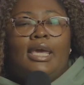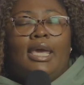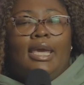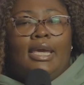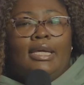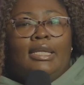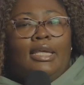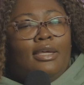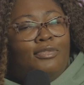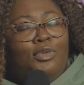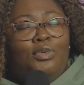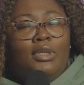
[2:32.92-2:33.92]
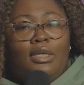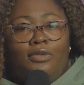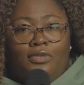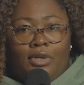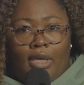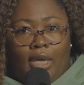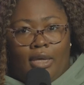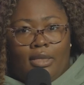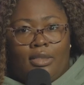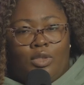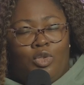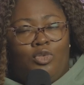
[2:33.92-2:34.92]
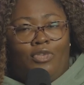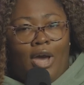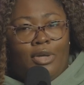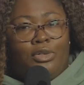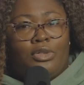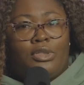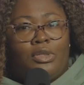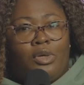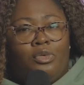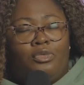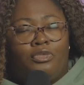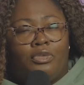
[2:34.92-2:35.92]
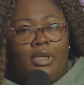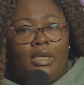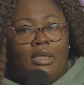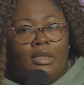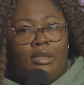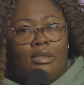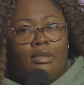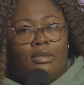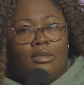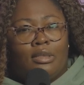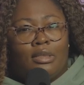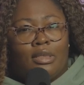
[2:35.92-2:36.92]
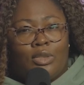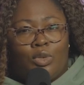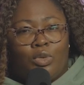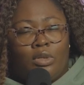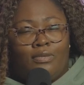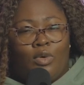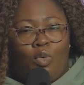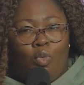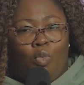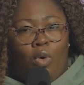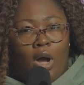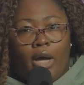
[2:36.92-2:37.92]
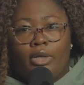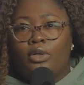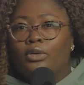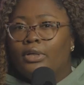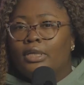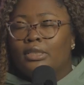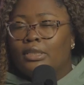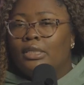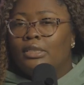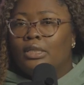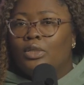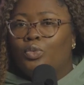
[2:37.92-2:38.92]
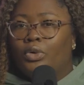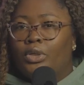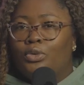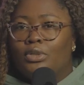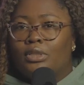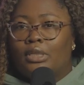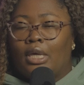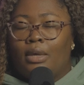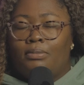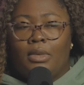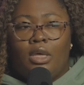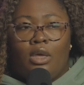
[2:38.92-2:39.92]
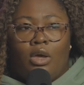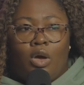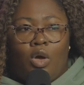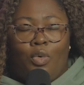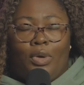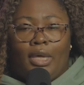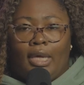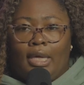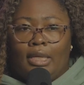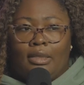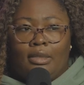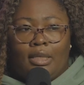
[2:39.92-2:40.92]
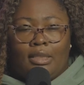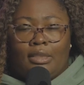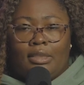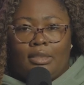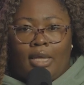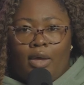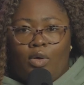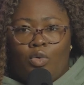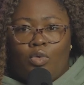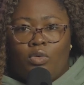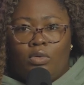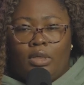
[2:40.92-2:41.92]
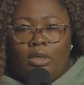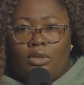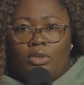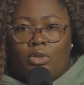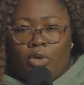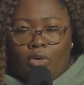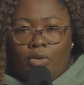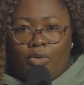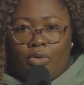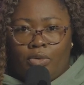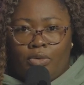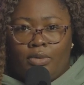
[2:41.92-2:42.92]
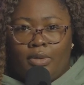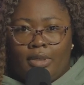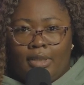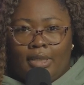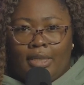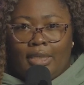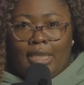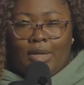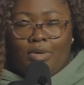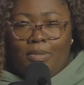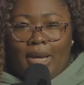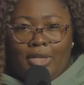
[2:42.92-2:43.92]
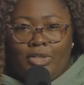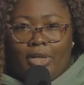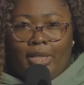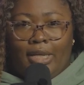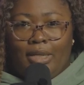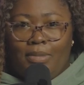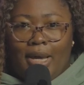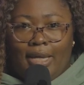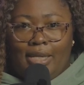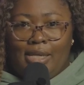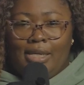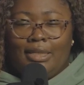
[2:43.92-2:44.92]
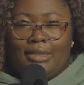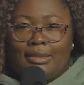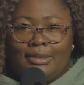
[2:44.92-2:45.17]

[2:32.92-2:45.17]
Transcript: And if you did forget, did you find yourself in a sort of a wandering season where you just kept going in a cycle, in a circle? That remind y'all of anybody?